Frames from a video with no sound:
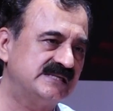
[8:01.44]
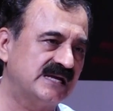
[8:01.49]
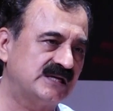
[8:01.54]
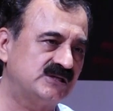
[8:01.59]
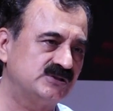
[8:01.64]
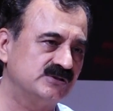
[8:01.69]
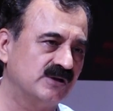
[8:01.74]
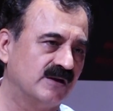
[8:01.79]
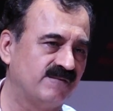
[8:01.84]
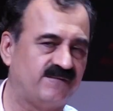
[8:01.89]
on
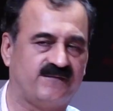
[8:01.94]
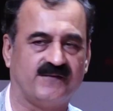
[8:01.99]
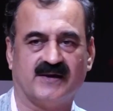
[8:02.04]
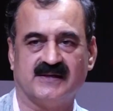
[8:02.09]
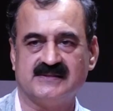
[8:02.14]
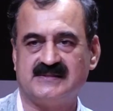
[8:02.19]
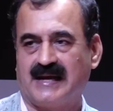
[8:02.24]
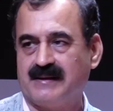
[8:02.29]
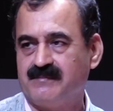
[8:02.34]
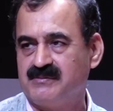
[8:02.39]
the
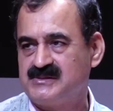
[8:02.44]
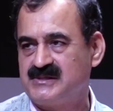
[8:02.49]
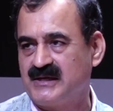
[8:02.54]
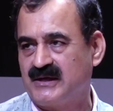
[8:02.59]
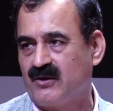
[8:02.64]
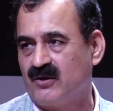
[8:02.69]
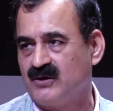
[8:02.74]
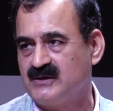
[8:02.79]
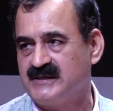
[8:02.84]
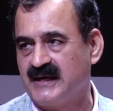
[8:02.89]
intersection of
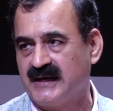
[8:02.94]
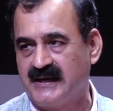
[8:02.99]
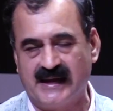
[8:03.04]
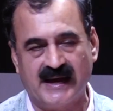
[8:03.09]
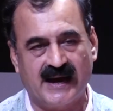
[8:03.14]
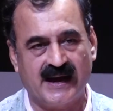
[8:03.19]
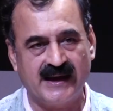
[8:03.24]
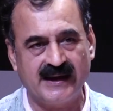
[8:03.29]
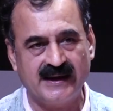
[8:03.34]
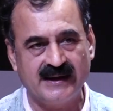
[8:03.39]

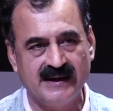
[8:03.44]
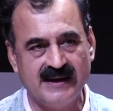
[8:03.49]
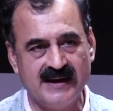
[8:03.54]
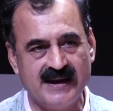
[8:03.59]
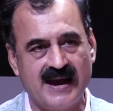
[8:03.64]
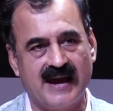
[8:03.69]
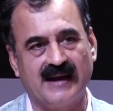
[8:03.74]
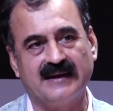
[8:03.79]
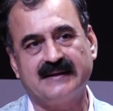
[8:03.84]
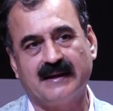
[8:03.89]
cybersecurity and
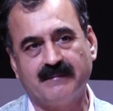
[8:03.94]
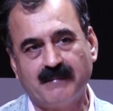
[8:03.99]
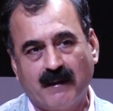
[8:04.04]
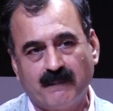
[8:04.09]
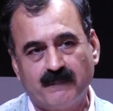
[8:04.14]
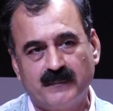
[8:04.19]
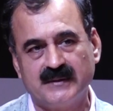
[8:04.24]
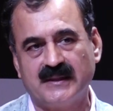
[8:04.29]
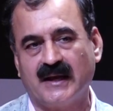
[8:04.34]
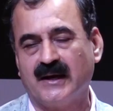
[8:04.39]
AI,
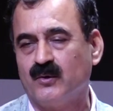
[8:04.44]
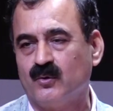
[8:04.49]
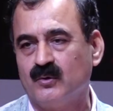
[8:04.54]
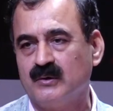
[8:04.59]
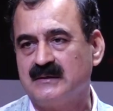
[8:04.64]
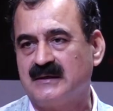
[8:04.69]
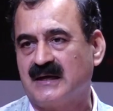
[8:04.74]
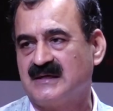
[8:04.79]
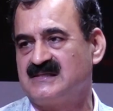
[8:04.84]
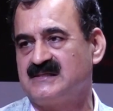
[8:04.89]
and come
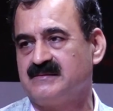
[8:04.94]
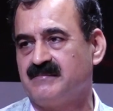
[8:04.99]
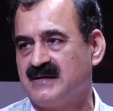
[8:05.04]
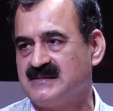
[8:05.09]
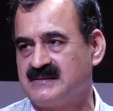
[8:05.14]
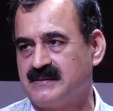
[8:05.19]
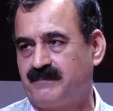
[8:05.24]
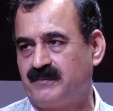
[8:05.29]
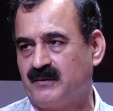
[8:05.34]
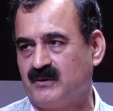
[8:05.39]
up with our
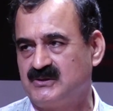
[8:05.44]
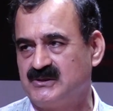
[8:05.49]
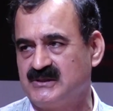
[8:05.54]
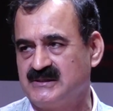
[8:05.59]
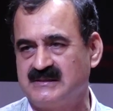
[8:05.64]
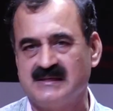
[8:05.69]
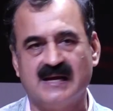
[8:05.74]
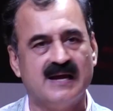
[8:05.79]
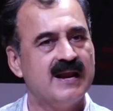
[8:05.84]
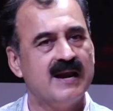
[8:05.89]
own
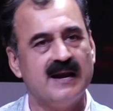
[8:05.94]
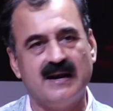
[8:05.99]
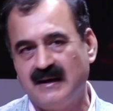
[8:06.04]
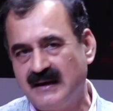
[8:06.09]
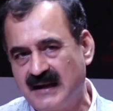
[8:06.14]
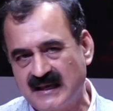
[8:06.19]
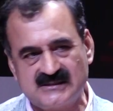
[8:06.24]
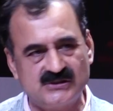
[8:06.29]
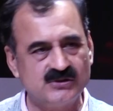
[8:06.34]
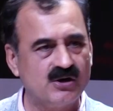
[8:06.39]
customized
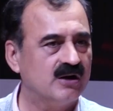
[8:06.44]
approaches.